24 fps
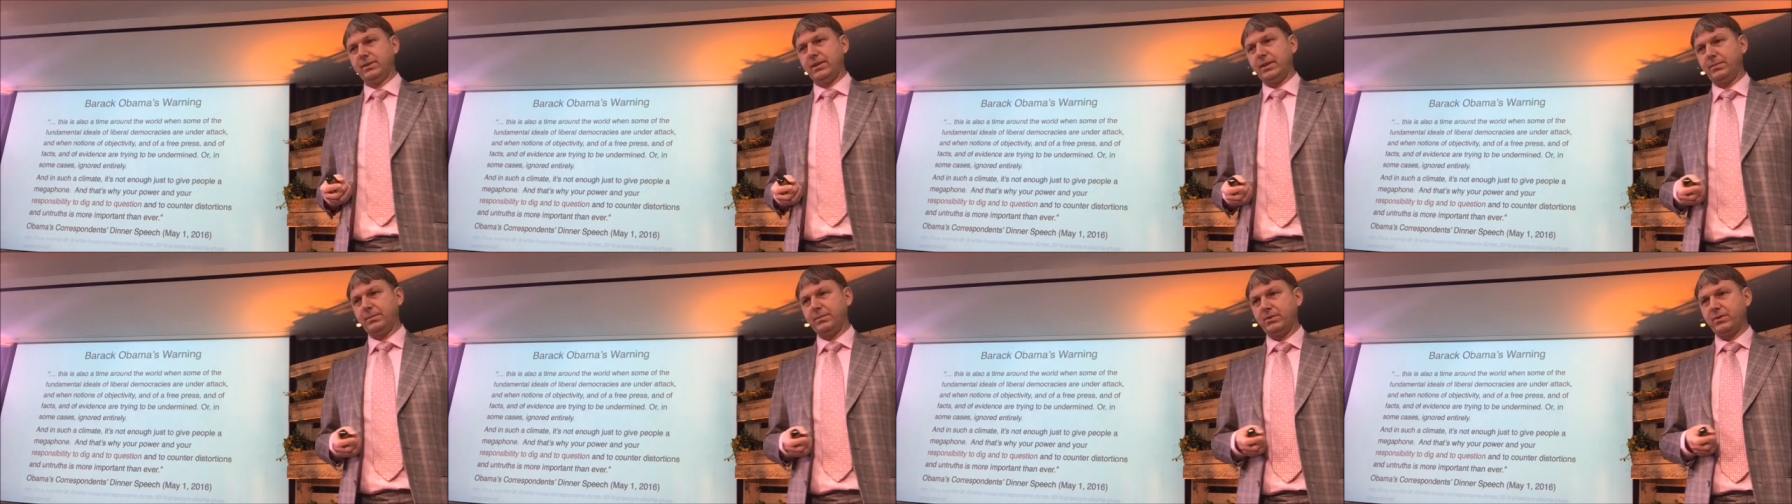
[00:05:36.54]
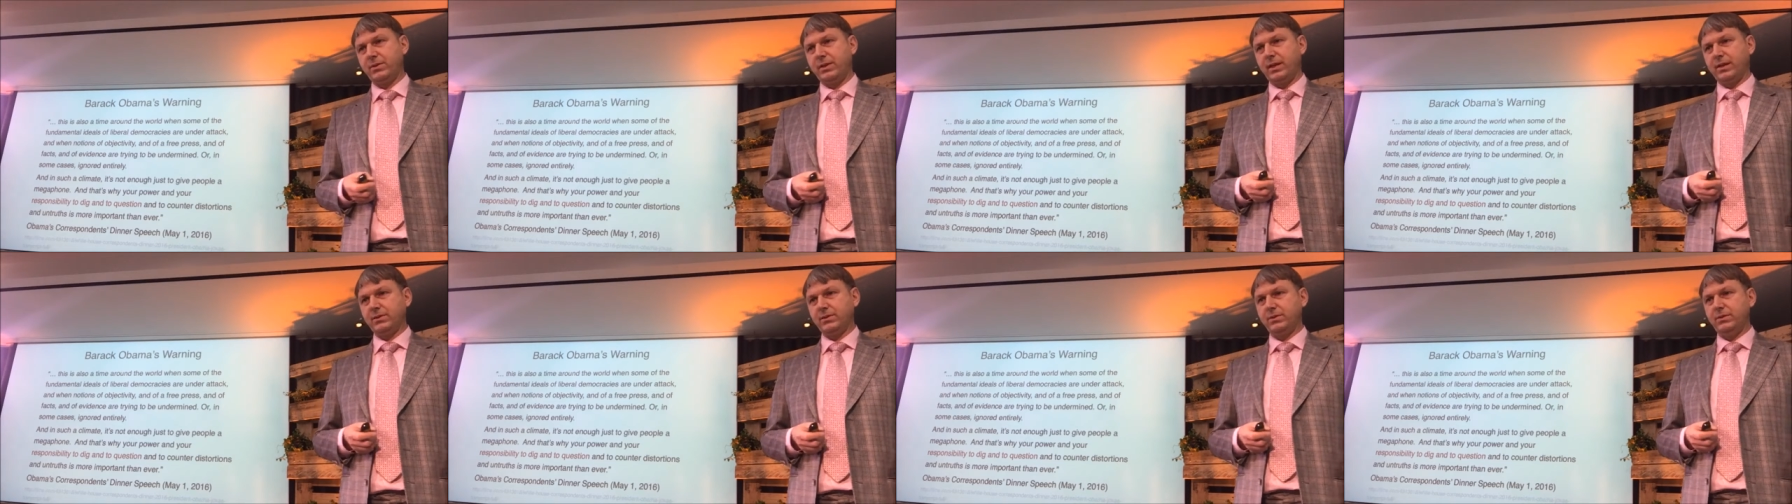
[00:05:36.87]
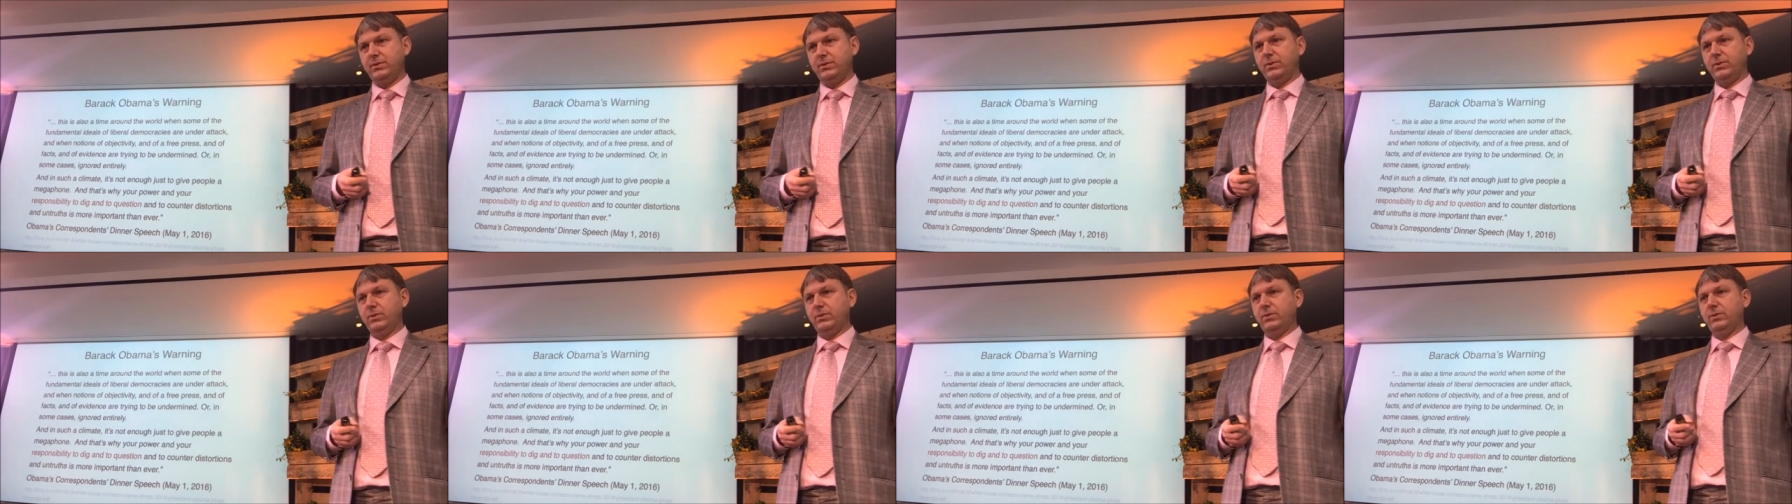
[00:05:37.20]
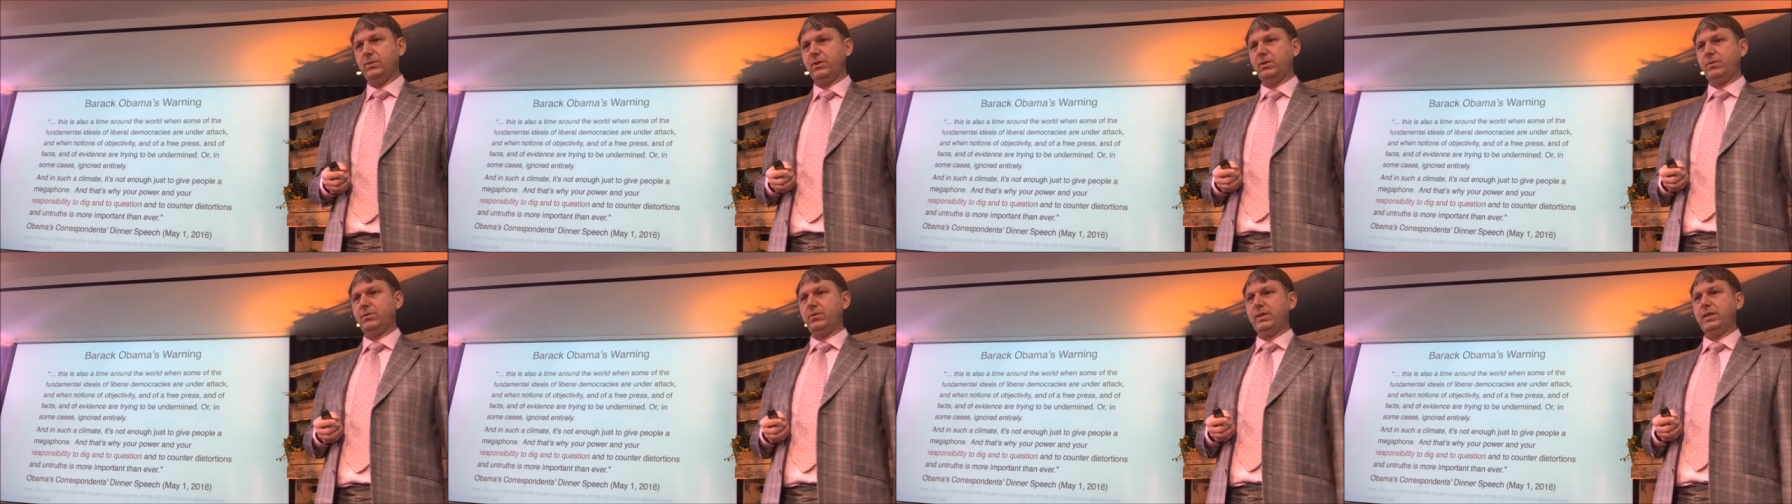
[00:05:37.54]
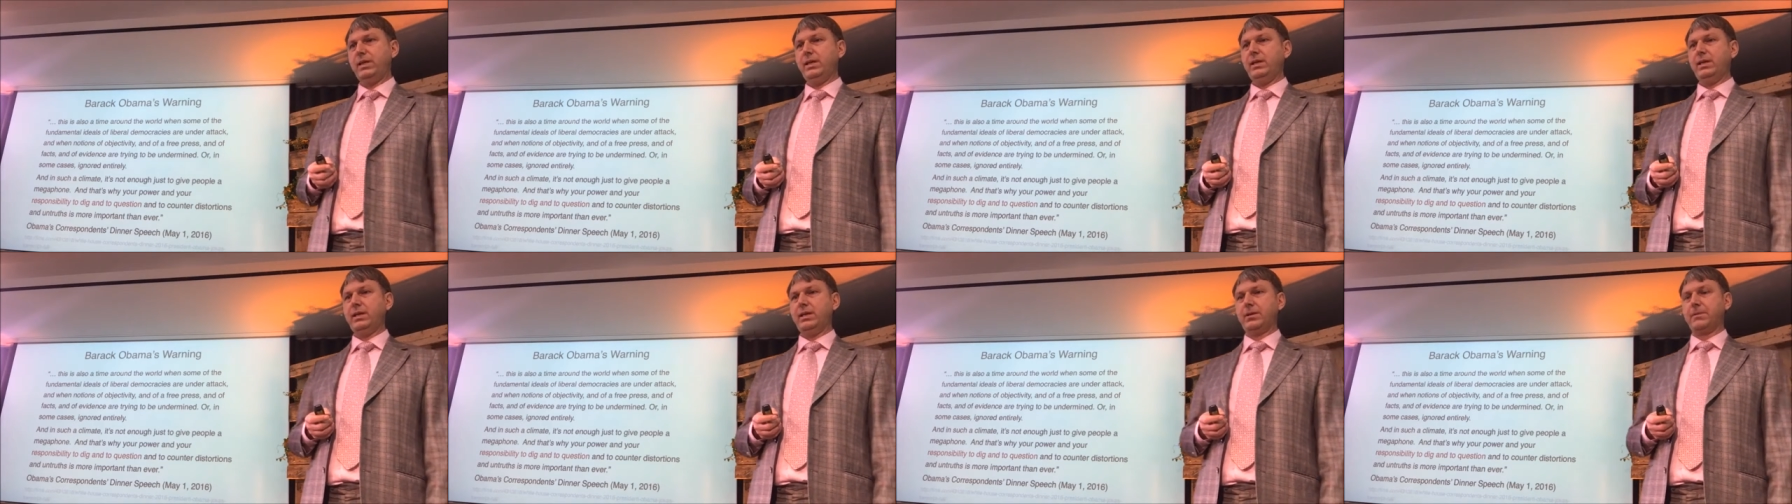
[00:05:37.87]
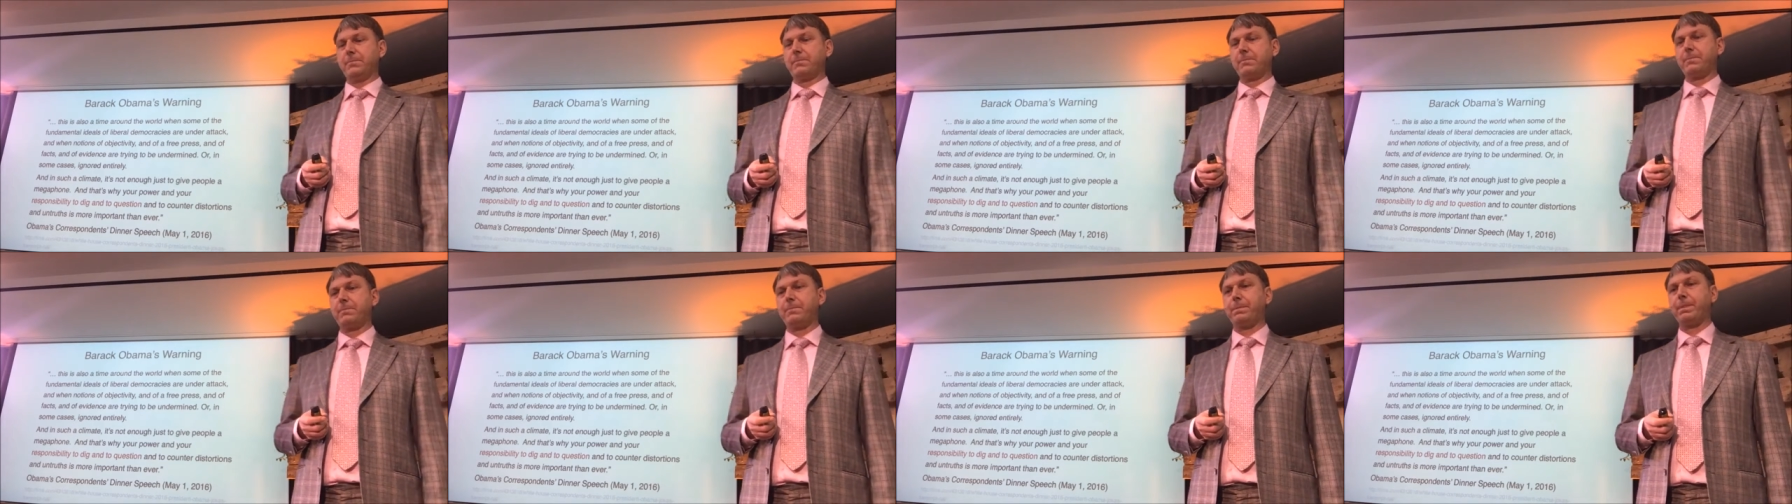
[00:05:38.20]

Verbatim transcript: what I'm trying to do over here.